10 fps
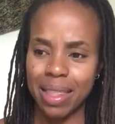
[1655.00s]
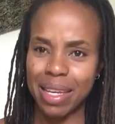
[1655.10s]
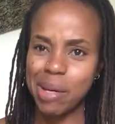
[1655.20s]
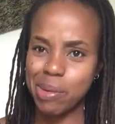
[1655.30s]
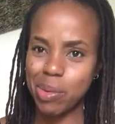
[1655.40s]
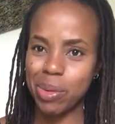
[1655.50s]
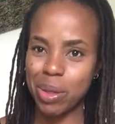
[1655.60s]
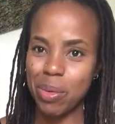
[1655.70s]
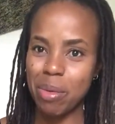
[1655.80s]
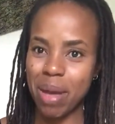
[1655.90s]
think it was Woolly
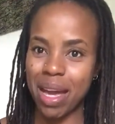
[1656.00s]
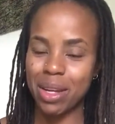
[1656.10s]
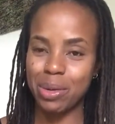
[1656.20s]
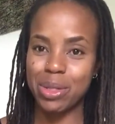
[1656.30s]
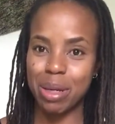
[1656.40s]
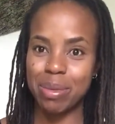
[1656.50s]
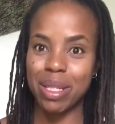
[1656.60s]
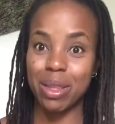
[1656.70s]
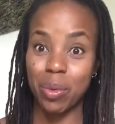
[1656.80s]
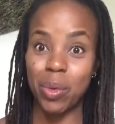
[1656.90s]
Wormhead who dubbed
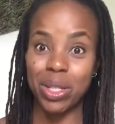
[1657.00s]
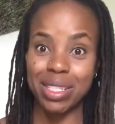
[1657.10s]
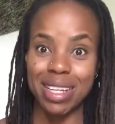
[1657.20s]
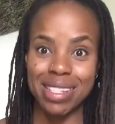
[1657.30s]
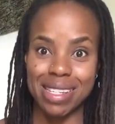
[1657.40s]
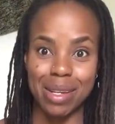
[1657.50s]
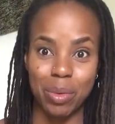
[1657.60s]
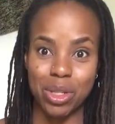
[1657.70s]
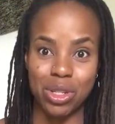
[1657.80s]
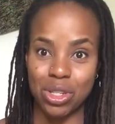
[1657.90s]
it the Woolly Dozen,
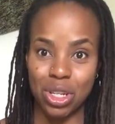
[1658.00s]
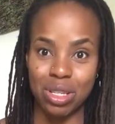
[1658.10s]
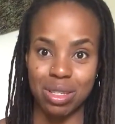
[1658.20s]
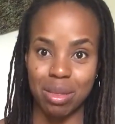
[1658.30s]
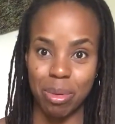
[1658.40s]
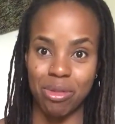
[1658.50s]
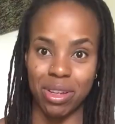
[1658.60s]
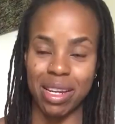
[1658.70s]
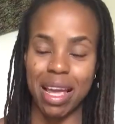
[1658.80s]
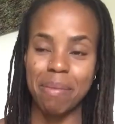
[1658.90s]
which is just the
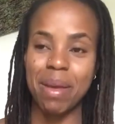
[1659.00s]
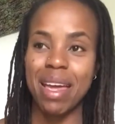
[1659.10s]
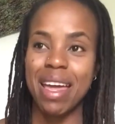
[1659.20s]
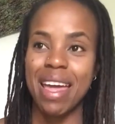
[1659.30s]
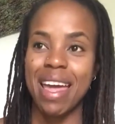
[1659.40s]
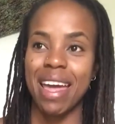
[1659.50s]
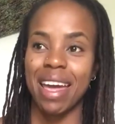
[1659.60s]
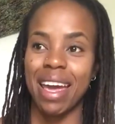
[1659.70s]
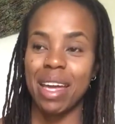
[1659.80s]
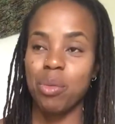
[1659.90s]
perfect name.
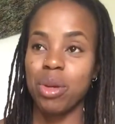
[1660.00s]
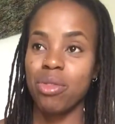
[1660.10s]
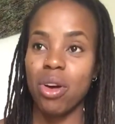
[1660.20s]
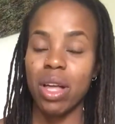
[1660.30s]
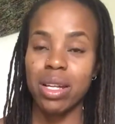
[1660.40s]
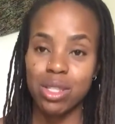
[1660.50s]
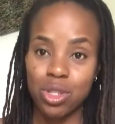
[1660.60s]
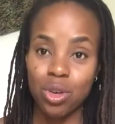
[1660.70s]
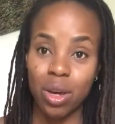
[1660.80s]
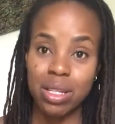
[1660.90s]
And we've all had such
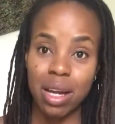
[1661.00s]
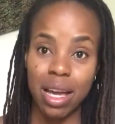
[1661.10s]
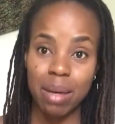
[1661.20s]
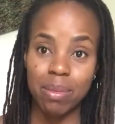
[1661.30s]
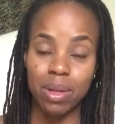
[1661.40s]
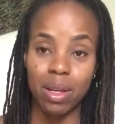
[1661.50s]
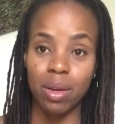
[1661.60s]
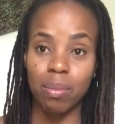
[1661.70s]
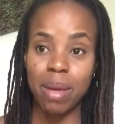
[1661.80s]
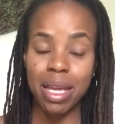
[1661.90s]
a great time
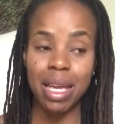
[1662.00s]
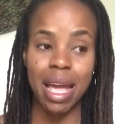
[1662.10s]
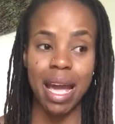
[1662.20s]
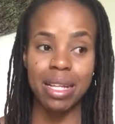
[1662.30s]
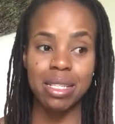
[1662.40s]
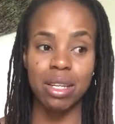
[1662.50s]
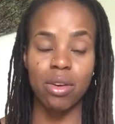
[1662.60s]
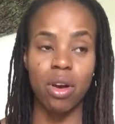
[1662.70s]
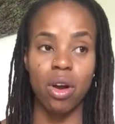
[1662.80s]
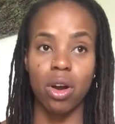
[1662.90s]
making hats.
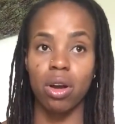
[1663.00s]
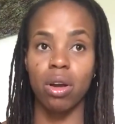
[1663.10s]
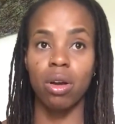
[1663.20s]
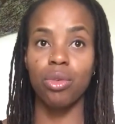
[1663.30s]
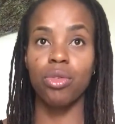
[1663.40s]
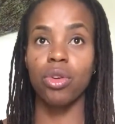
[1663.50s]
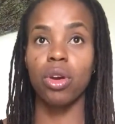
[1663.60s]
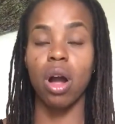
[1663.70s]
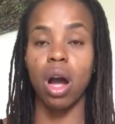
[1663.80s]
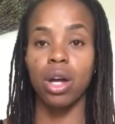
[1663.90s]
There are
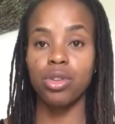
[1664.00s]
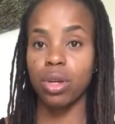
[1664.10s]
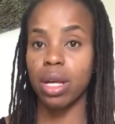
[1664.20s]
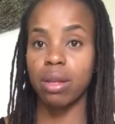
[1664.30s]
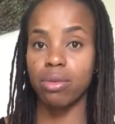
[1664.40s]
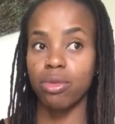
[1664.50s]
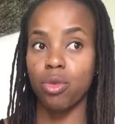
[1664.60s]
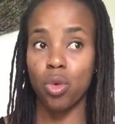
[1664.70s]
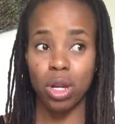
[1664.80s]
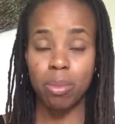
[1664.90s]
over
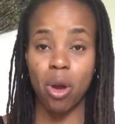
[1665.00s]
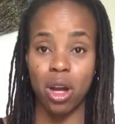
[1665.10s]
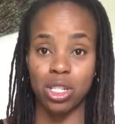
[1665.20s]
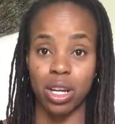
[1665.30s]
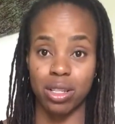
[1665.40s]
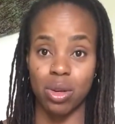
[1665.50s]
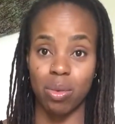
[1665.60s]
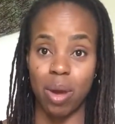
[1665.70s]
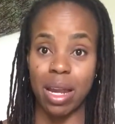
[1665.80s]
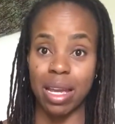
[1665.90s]
140 projects
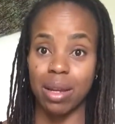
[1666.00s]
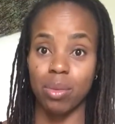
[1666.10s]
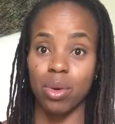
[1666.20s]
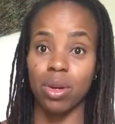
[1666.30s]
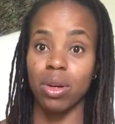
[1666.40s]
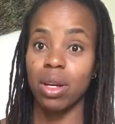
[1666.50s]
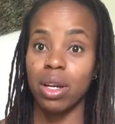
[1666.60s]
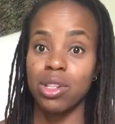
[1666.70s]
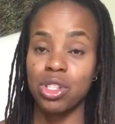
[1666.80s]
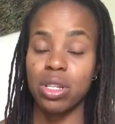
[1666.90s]
already, and we're
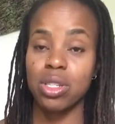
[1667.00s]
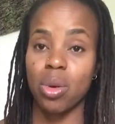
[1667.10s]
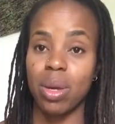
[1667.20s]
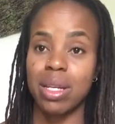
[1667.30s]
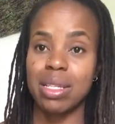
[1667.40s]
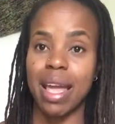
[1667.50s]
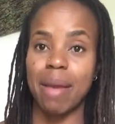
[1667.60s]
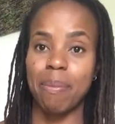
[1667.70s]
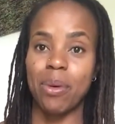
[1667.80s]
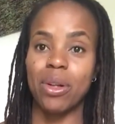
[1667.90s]
just going into
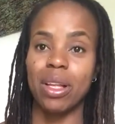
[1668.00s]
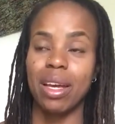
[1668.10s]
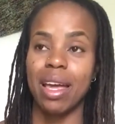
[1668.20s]
April.